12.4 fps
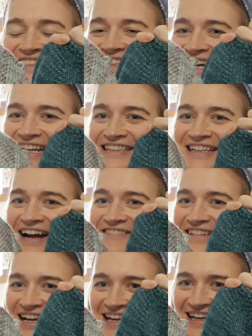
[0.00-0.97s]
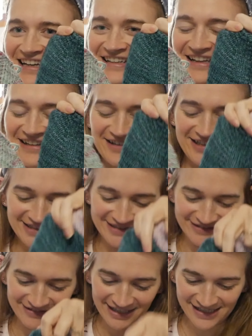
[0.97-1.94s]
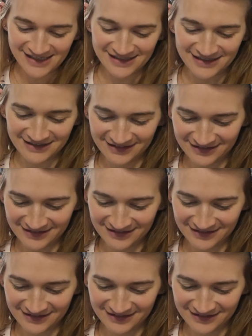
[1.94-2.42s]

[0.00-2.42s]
I've got to get another color, right?